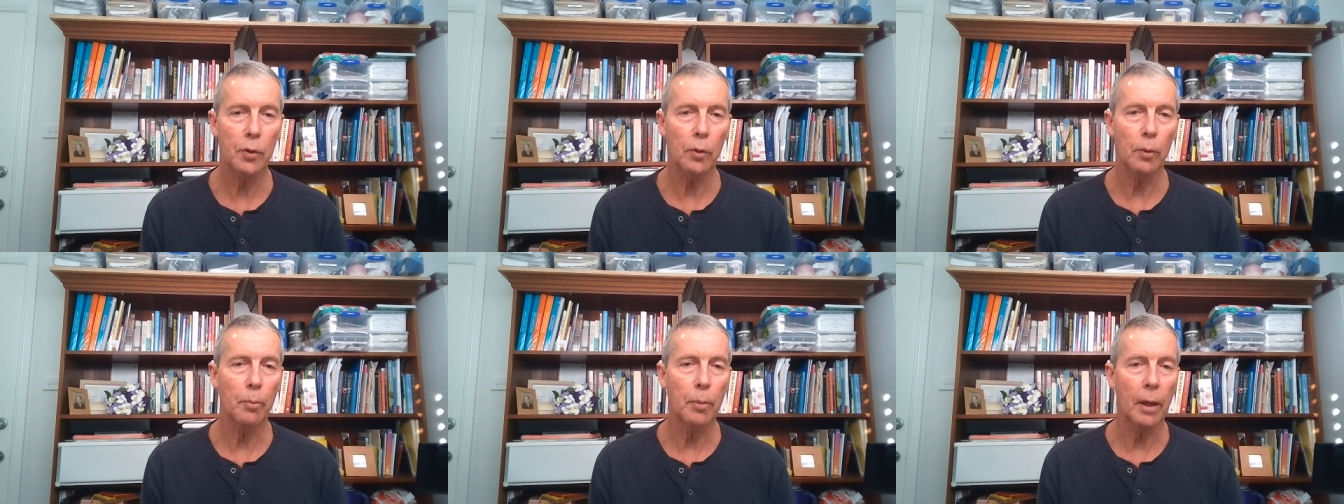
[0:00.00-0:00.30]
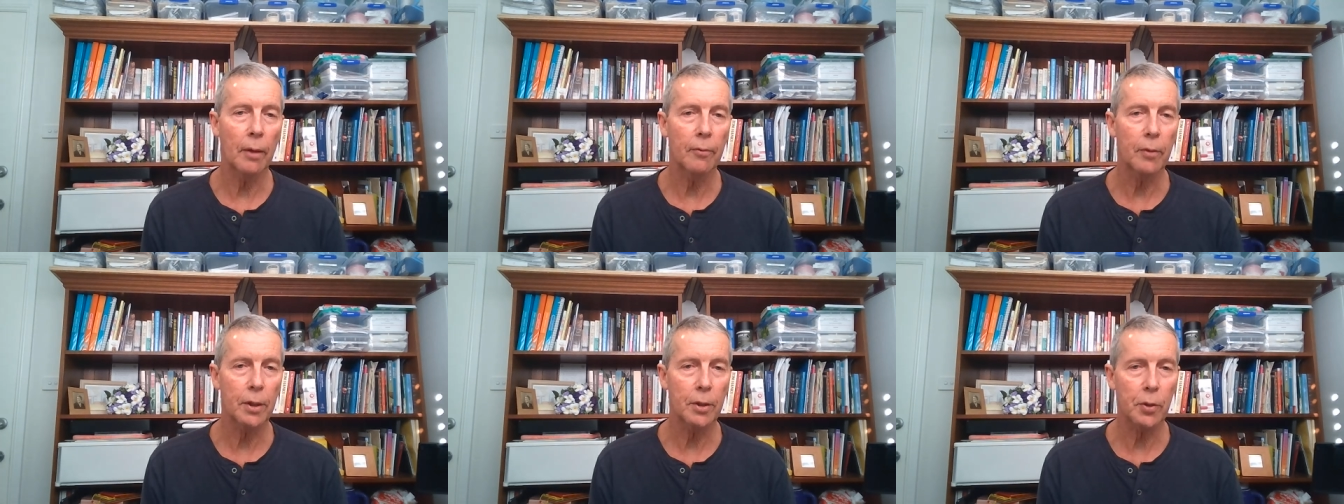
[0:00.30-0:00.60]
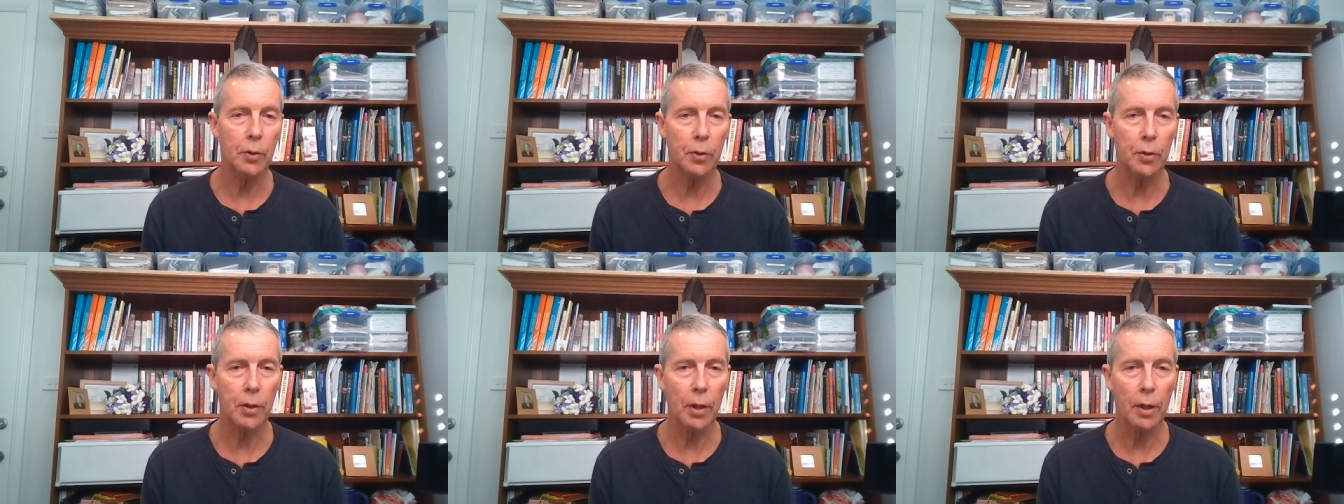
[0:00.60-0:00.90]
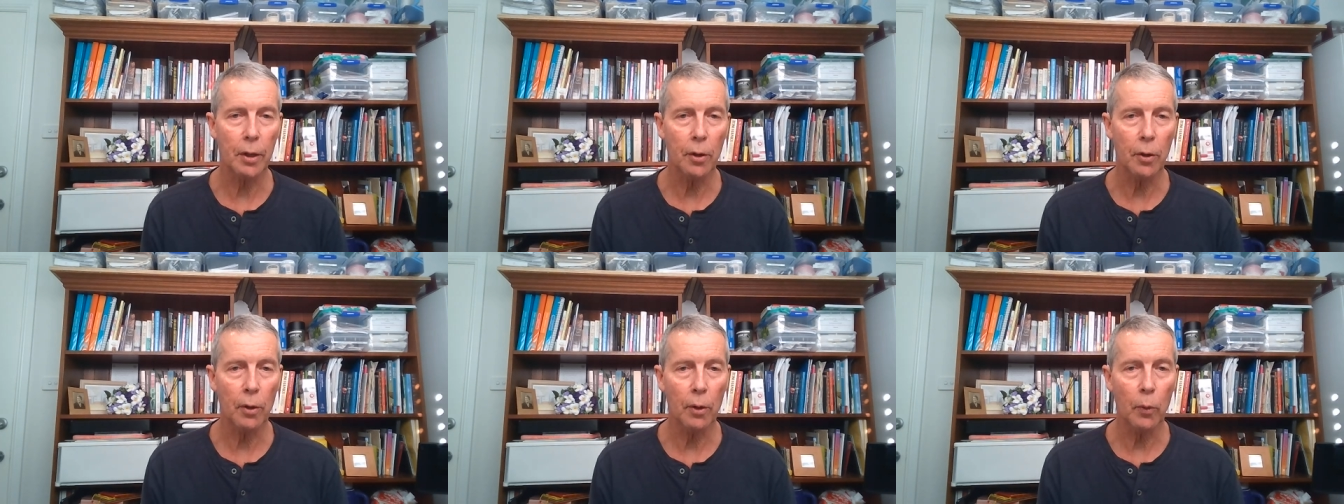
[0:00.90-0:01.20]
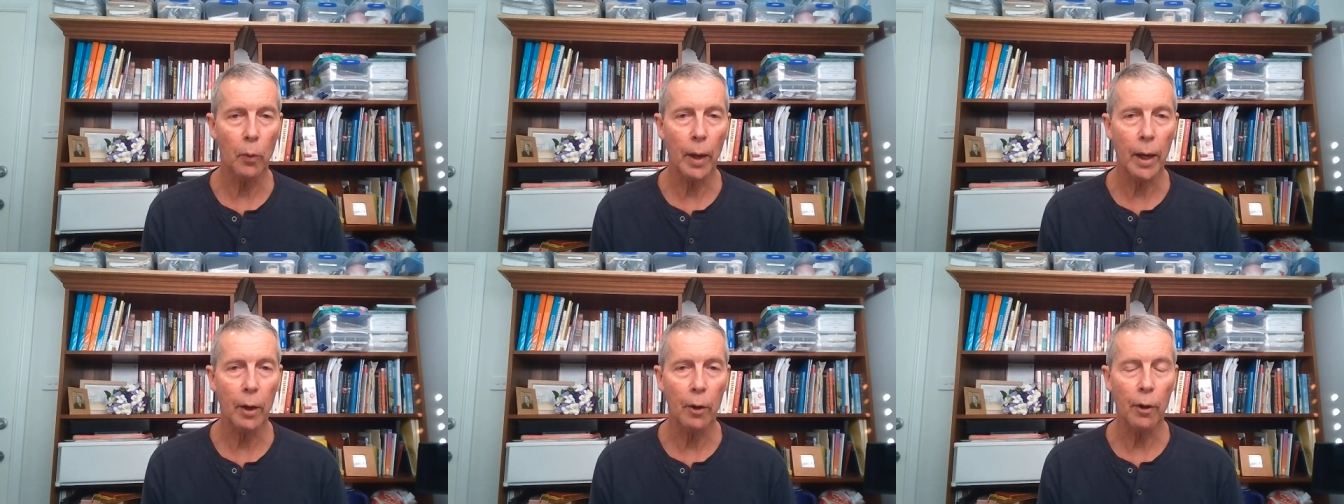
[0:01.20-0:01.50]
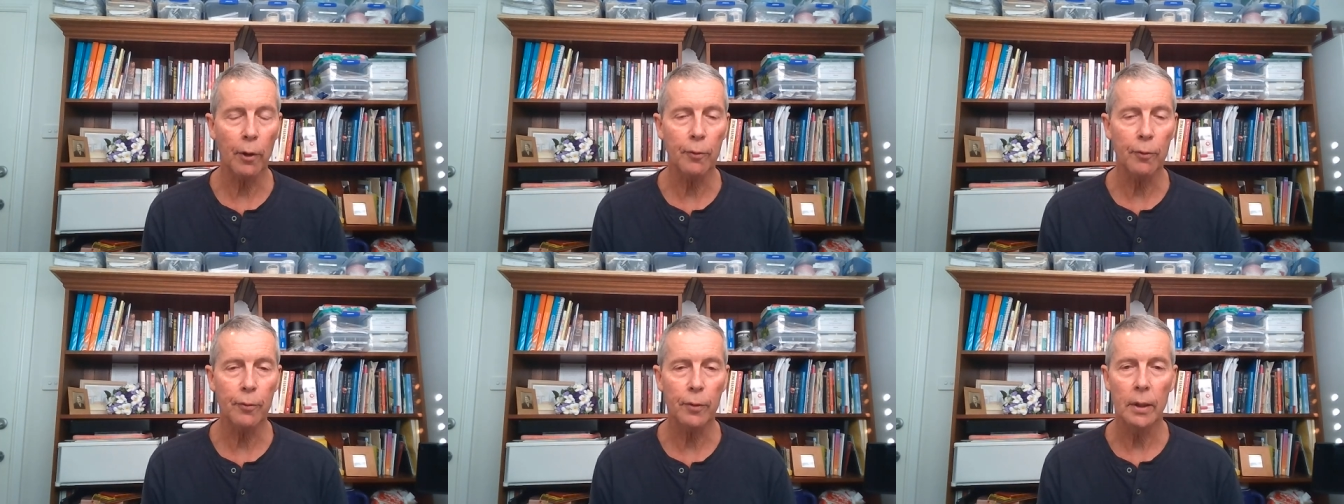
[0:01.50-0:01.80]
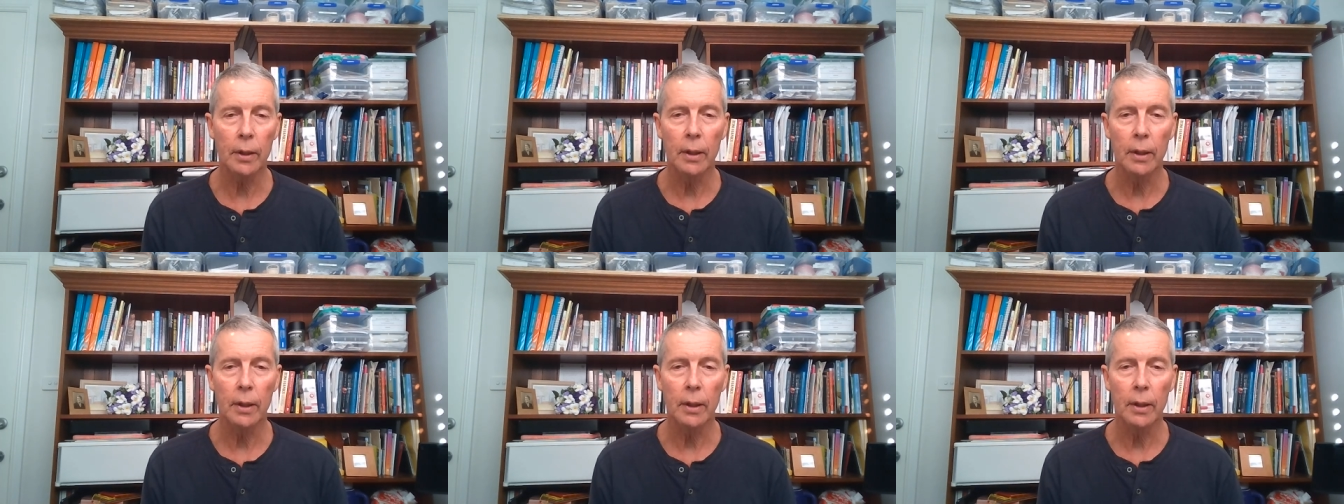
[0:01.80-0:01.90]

or blood vessels that you're aware of.